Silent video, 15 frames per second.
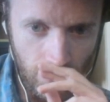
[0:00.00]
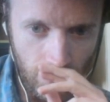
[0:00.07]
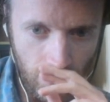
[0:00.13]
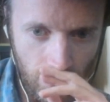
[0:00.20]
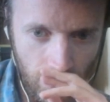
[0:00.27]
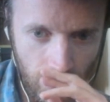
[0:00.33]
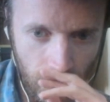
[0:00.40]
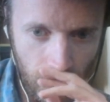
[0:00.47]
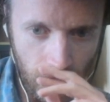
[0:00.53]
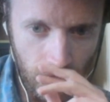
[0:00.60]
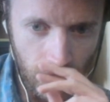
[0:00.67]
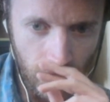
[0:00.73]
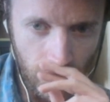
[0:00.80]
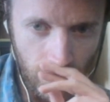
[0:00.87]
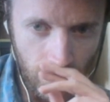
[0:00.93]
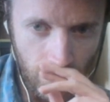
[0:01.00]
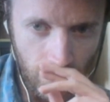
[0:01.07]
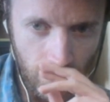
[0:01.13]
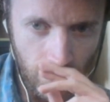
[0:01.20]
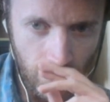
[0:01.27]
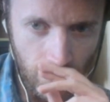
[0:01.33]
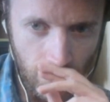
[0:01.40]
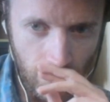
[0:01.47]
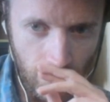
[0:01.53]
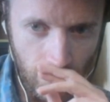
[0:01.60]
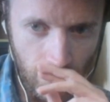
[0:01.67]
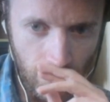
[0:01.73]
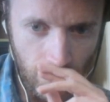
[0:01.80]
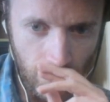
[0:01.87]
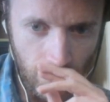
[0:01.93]
I got no quarrel with you,
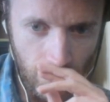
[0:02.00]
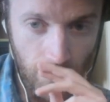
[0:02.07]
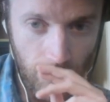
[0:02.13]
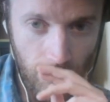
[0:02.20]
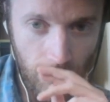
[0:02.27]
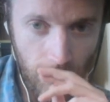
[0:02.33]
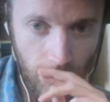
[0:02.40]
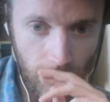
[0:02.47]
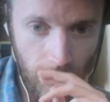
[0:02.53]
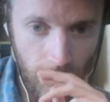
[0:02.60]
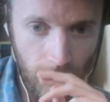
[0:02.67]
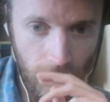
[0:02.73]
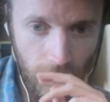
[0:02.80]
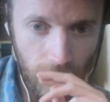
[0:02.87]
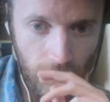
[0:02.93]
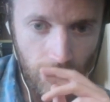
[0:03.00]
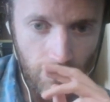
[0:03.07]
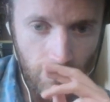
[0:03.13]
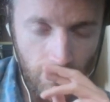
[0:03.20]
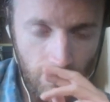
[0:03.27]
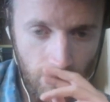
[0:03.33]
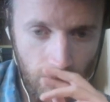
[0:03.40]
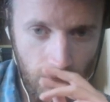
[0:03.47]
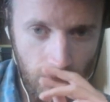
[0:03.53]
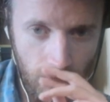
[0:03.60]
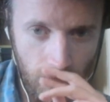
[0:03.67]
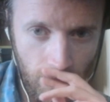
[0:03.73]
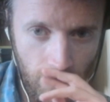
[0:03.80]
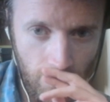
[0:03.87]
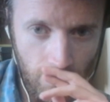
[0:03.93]
Shane. To you, not a
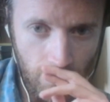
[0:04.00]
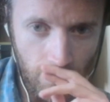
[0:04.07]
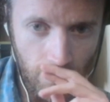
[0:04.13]
thing.